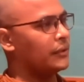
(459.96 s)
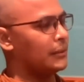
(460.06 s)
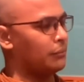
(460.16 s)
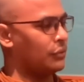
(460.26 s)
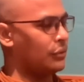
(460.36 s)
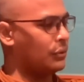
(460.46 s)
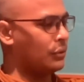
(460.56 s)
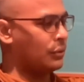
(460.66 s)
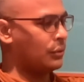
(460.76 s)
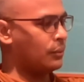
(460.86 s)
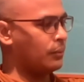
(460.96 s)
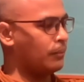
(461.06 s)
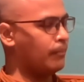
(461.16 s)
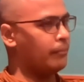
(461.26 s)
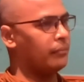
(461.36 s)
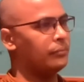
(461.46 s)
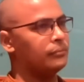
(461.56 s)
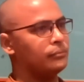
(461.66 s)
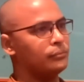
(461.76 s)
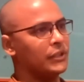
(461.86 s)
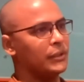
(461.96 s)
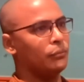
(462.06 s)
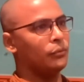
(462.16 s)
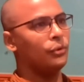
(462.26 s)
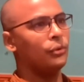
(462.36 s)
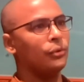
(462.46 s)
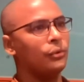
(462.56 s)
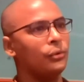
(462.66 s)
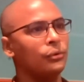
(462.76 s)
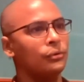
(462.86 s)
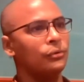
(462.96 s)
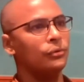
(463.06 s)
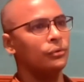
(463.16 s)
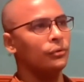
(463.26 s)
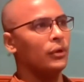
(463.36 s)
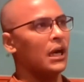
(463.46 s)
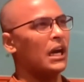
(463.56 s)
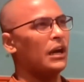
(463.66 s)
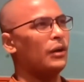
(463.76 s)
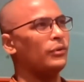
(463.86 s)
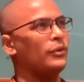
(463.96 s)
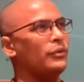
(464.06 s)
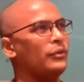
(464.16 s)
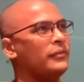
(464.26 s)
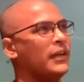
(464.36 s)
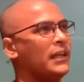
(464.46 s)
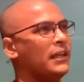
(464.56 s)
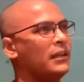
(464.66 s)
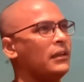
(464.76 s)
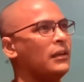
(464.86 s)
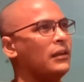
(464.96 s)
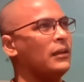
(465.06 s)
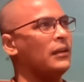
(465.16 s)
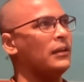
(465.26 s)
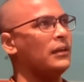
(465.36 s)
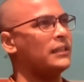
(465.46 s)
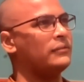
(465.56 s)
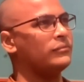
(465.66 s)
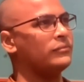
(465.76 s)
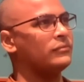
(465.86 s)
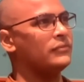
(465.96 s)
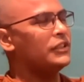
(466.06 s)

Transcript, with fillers: the more, the more, how do you feel? Um, this